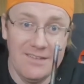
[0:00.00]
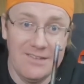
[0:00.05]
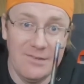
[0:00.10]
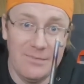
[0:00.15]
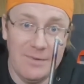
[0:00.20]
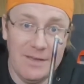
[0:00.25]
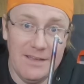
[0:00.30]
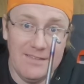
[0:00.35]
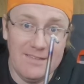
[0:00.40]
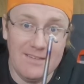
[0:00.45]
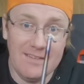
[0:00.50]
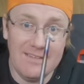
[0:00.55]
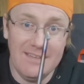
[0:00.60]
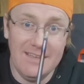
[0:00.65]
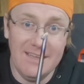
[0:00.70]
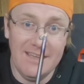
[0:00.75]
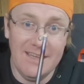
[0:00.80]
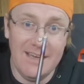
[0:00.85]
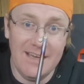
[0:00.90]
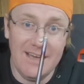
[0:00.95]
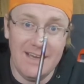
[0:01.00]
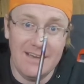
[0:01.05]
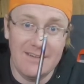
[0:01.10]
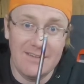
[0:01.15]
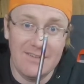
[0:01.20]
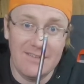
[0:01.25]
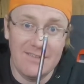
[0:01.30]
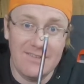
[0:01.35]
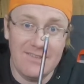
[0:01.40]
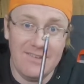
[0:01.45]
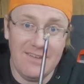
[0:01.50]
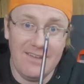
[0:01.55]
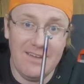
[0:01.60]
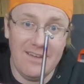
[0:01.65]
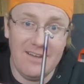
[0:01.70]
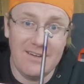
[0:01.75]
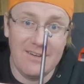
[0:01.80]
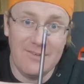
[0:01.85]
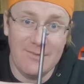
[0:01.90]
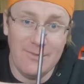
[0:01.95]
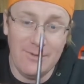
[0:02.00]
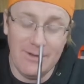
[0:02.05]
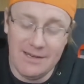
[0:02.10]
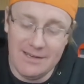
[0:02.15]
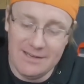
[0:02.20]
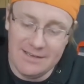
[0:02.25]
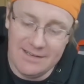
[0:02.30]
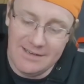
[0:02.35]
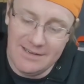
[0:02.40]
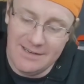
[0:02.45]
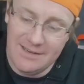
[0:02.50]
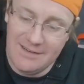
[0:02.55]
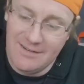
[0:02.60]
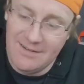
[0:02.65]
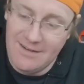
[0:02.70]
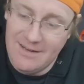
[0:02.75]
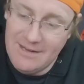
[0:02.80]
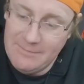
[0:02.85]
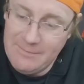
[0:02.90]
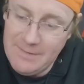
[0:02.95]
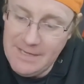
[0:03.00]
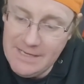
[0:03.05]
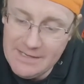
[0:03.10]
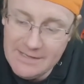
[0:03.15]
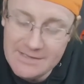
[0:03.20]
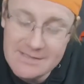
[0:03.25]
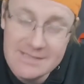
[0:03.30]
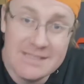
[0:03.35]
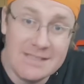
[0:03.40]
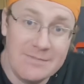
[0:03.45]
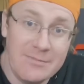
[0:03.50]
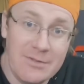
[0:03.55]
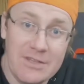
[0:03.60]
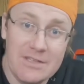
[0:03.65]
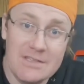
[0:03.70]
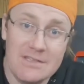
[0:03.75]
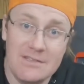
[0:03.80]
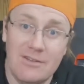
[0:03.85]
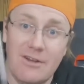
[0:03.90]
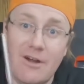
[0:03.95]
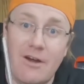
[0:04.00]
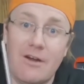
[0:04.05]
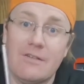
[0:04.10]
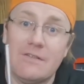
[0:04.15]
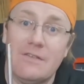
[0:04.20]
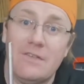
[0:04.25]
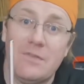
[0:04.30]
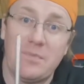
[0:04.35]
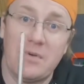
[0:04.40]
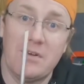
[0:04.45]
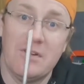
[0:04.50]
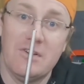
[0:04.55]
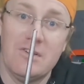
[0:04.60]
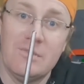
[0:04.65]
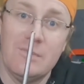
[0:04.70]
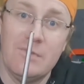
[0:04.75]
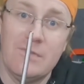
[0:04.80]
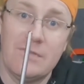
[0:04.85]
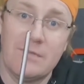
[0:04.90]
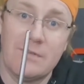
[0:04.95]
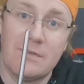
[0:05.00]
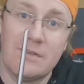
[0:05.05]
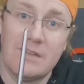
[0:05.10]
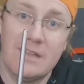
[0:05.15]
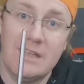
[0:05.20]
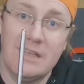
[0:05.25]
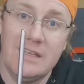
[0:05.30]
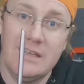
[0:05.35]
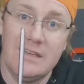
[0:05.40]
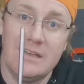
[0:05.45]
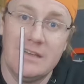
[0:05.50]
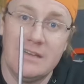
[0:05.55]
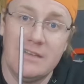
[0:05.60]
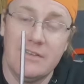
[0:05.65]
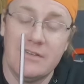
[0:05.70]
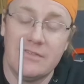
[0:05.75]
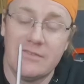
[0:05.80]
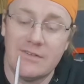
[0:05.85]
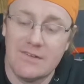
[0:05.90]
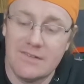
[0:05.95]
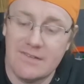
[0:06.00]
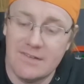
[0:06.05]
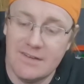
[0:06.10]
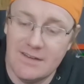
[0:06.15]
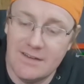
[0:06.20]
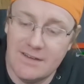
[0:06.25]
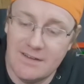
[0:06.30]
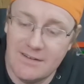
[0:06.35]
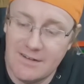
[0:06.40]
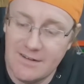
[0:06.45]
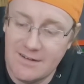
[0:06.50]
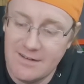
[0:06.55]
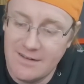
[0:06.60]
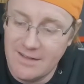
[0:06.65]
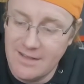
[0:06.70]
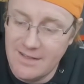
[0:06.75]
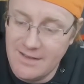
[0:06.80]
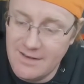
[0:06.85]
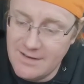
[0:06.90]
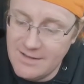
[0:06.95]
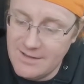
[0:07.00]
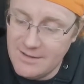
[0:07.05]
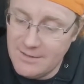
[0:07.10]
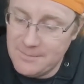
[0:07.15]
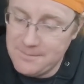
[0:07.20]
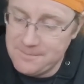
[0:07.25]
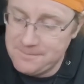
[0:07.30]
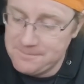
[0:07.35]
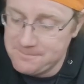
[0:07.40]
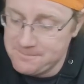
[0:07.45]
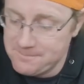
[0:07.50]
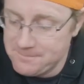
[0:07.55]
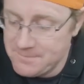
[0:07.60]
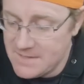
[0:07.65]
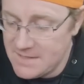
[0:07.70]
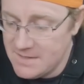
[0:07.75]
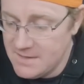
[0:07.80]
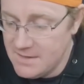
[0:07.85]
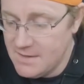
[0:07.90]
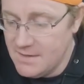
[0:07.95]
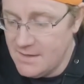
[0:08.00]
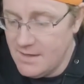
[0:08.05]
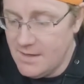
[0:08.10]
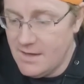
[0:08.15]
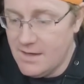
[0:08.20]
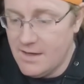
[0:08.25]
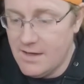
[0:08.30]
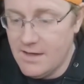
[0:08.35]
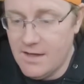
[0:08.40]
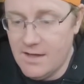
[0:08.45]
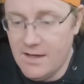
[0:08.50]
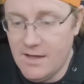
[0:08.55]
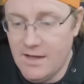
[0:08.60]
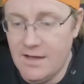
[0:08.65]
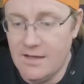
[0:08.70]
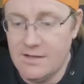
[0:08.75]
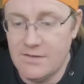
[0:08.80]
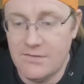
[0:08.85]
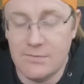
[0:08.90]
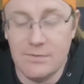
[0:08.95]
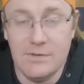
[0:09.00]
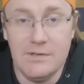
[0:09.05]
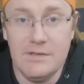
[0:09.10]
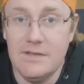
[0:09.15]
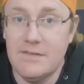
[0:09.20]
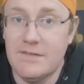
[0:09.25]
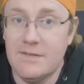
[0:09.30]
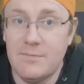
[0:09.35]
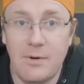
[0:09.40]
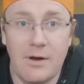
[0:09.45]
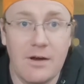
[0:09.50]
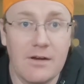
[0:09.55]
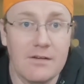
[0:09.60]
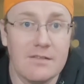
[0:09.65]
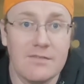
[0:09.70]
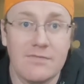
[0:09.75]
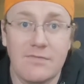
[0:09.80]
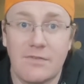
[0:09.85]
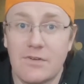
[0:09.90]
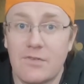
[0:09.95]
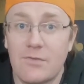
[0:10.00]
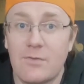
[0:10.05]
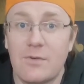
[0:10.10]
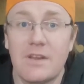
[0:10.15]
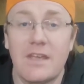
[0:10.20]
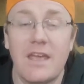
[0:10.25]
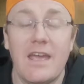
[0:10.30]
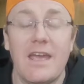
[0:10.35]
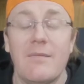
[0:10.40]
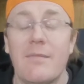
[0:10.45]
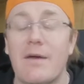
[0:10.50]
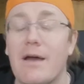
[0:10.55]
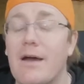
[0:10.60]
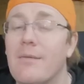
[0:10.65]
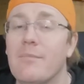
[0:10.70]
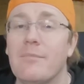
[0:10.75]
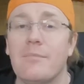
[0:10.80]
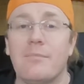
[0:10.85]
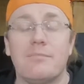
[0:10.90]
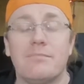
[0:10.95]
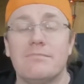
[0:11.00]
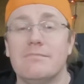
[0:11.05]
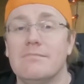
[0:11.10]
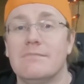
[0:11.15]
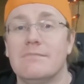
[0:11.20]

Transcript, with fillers: So basically, yeah, here's what I did here. I'm making some of these little hardness probes for the university here, and it's a real easy part. The first one came out